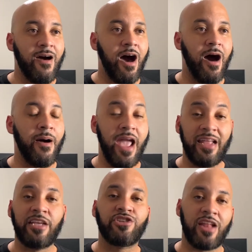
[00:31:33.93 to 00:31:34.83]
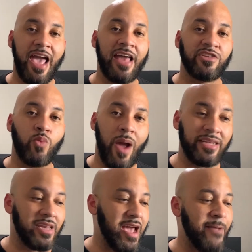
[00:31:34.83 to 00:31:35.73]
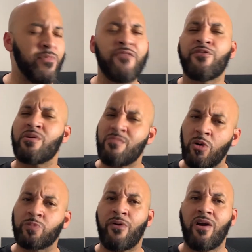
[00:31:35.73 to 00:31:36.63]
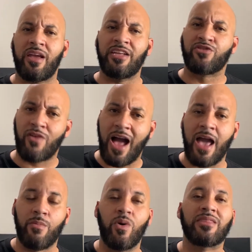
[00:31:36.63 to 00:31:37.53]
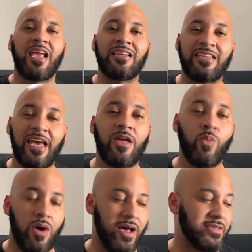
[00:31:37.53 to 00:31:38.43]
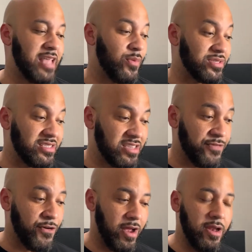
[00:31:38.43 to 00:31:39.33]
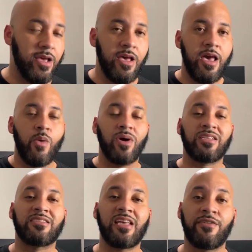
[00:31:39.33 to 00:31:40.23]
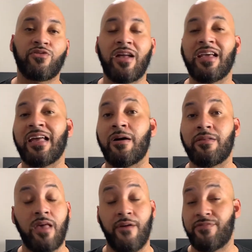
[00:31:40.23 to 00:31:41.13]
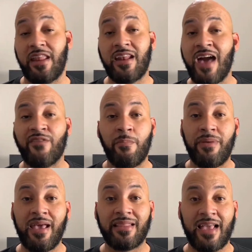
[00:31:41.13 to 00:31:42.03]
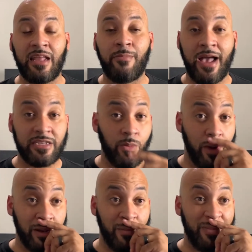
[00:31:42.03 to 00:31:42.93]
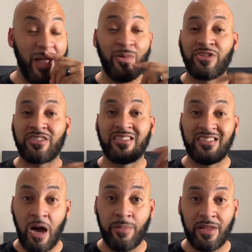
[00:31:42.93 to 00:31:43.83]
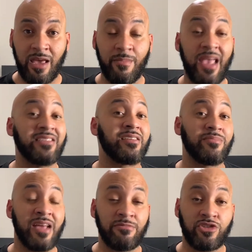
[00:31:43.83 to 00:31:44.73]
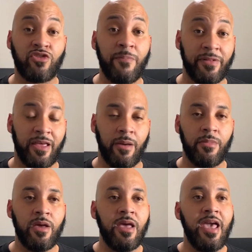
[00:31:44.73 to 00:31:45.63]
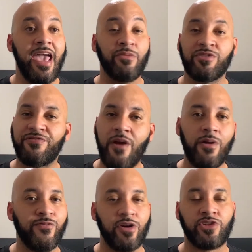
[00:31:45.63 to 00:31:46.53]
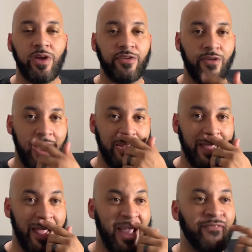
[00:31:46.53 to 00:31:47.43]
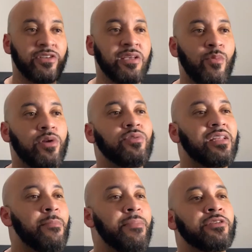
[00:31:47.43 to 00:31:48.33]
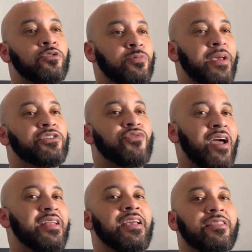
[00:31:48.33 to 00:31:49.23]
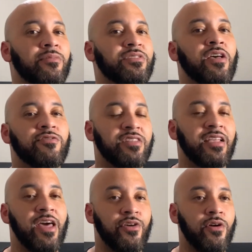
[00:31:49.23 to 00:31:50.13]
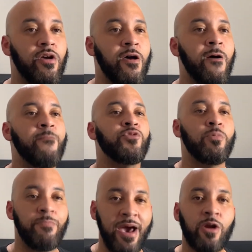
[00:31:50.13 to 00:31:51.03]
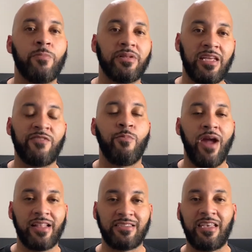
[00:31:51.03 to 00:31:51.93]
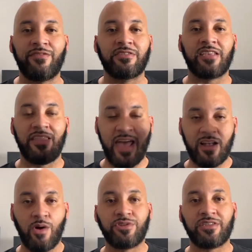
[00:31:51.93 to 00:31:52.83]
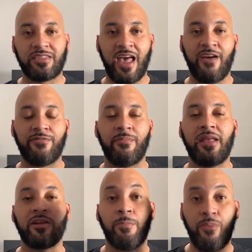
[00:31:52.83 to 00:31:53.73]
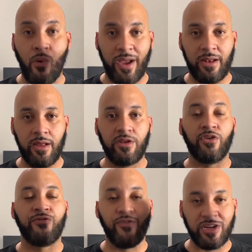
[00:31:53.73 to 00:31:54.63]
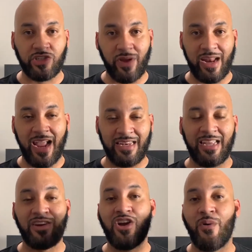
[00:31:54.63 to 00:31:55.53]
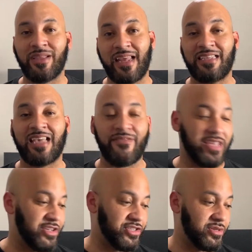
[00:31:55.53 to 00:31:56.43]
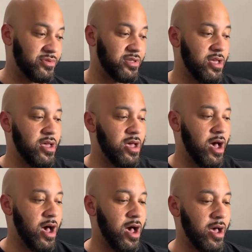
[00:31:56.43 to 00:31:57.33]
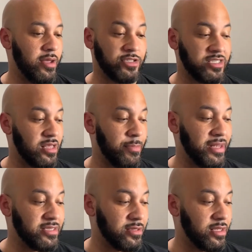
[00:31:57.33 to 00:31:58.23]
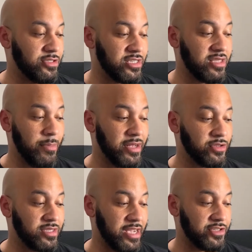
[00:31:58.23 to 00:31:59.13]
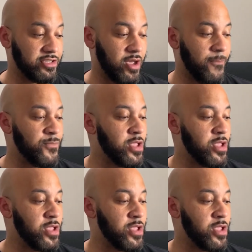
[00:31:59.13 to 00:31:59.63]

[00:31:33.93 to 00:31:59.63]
AD should have had his way tonight. And for the most part, he tried. What they did that was different, was instead of trying to get they didn't have a big that can match up with him. They would just double him and sometimes triple him. And it was very frustrating for AD. And for someone who's in a mental space trying to get themselves together, you better believe Brad Stevens and that coaching staff made it a point to frustrate AD, knowing that he's having issues just in the mental section. So